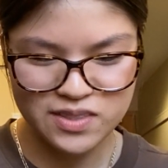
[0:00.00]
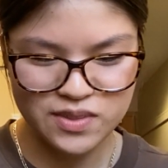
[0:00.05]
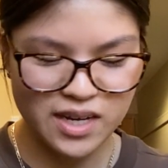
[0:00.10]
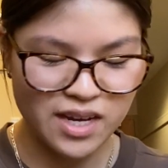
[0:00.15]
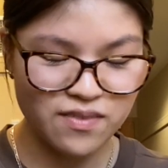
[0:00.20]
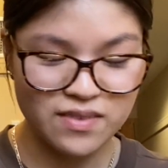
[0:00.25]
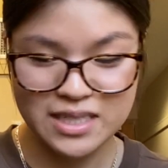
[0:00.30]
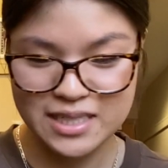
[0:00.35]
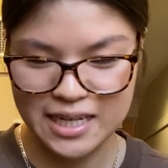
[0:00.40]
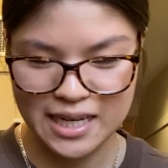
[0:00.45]

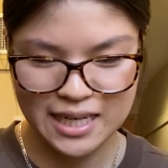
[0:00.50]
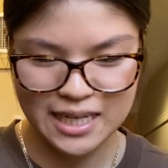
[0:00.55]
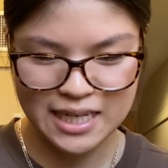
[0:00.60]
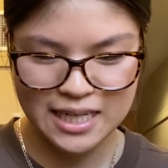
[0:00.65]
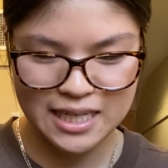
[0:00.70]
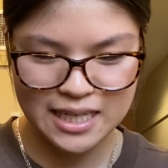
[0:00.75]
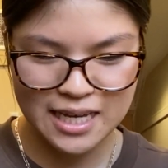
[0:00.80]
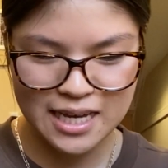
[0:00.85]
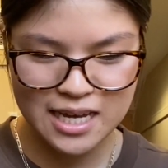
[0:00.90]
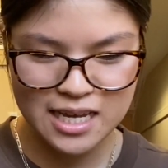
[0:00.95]
haven't taken it
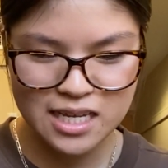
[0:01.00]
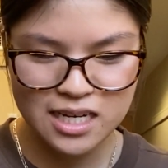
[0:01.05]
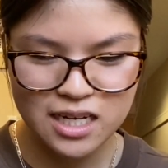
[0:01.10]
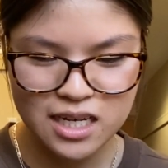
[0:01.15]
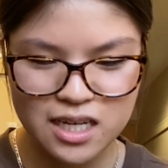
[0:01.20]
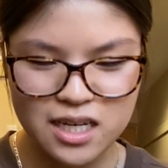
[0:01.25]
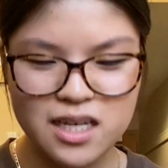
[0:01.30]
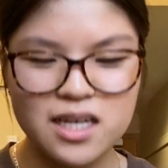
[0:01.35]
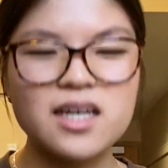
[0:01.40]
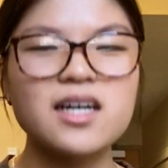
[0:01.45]
yet
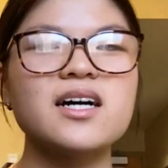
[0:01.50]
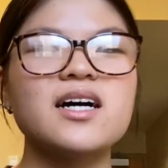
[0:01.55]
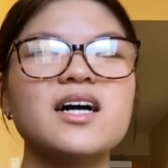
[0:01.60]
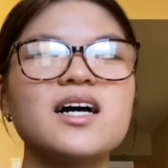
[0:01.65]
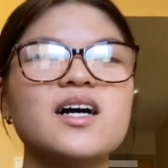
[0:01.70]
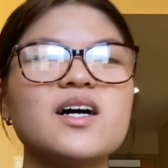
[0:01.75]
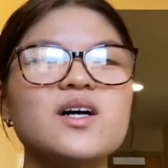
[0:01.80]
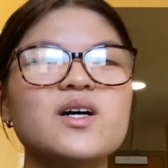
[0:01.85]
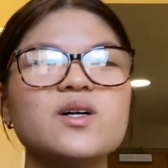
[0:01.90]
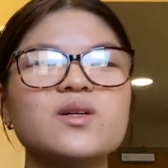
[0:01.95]

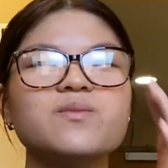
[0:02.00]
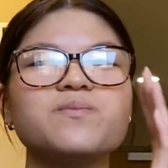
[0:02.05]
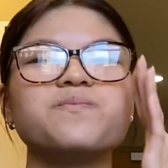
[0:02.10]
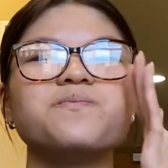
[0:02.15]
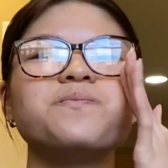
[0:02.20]
um,